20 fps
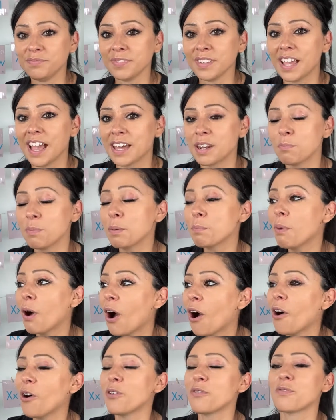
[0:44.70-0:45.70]
And a big
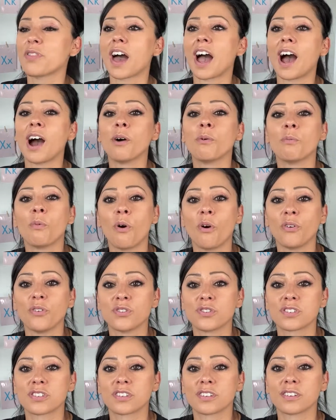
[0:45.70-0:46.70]
part of that
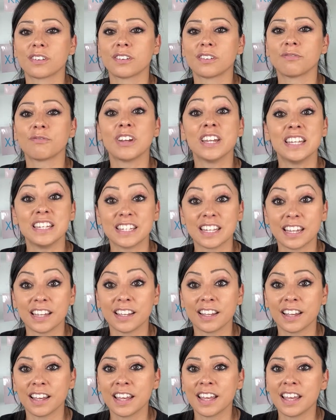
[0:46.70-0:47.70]
was
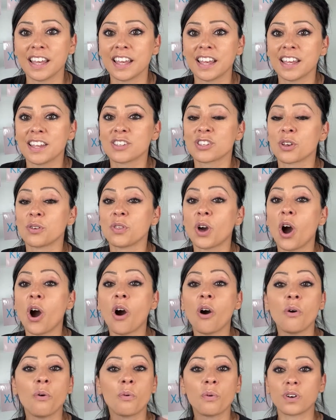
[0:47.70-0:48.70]
reading. So the
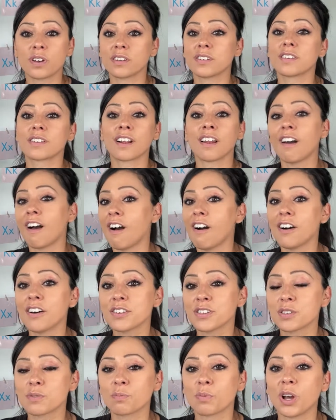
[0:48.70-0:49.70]
whole
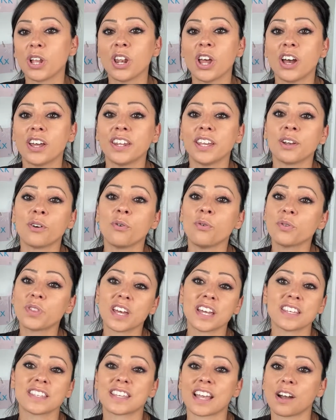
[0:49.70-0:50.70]
class were learning all
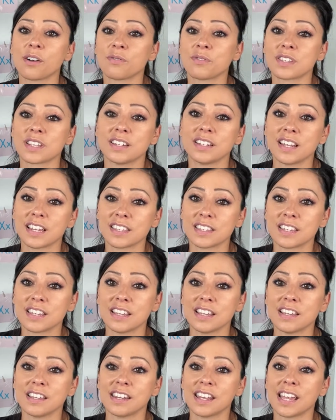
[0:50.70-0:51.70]
their sounds and
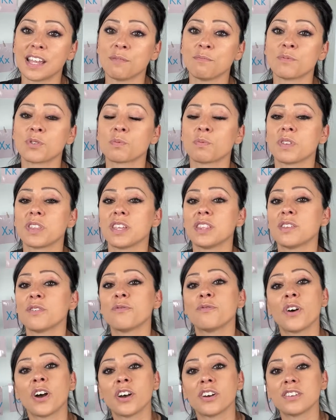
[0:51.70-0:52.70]
letter names within the
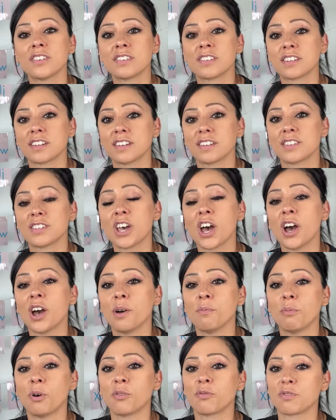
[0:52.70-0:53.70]
first
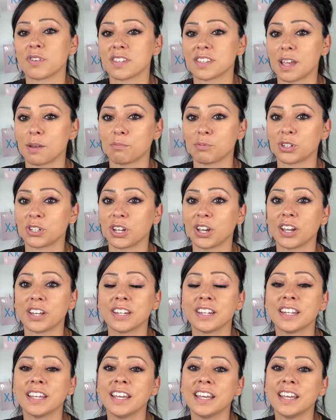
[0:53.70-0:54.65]
term of reception.